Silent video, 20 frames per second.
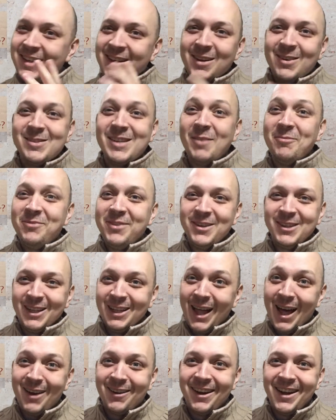Which I'm feeling a
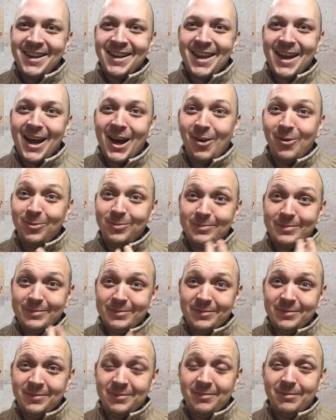lot right now,
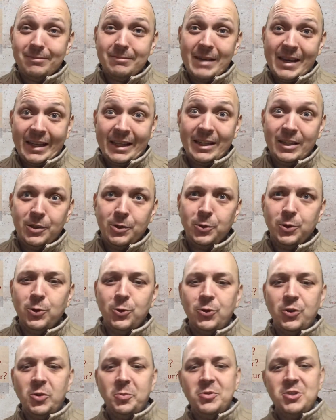making a new
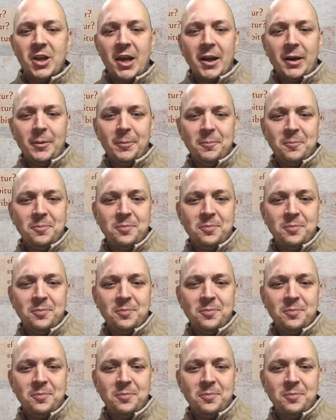YouTube channel.